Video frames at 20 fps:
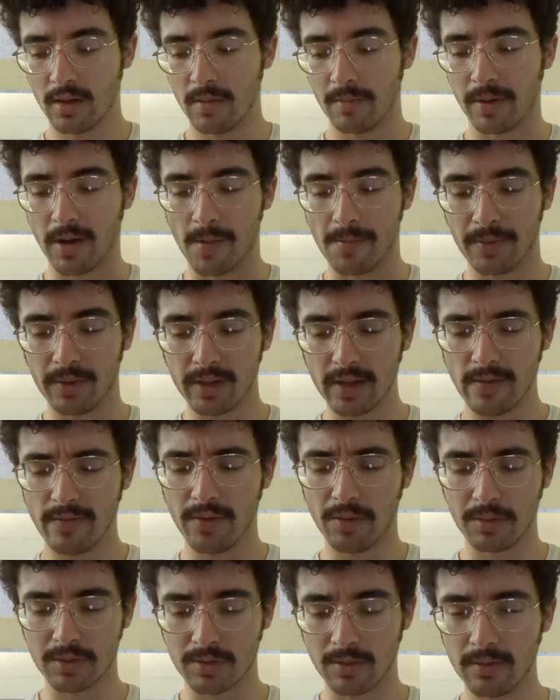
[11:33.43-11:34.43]
but I believe
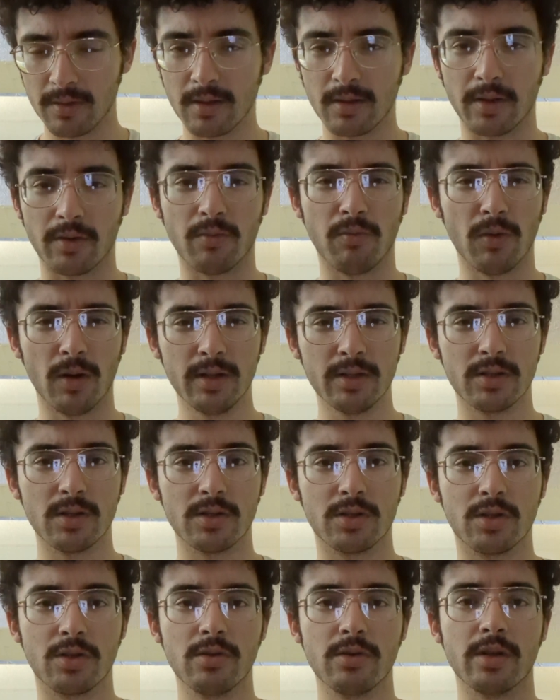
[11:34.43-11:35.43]
it was only like 1 to
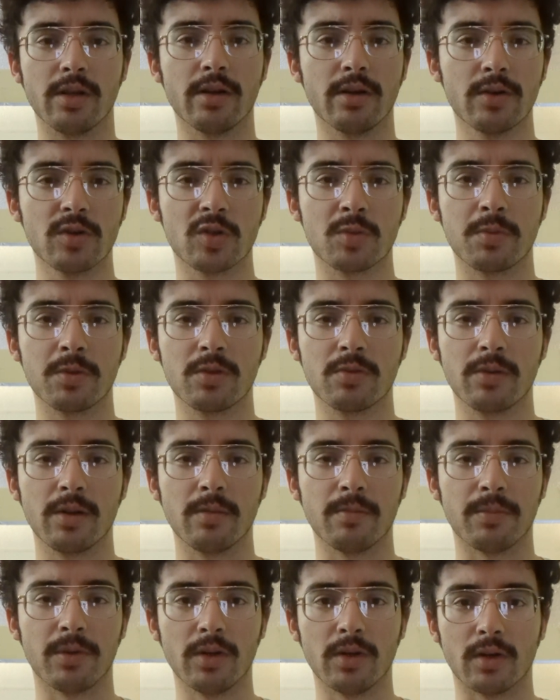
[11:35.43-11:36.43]
2 years between
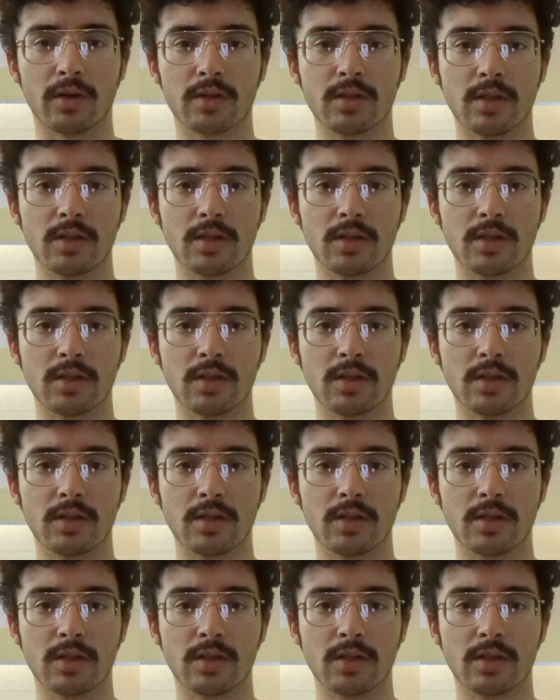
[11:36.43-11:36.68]
books.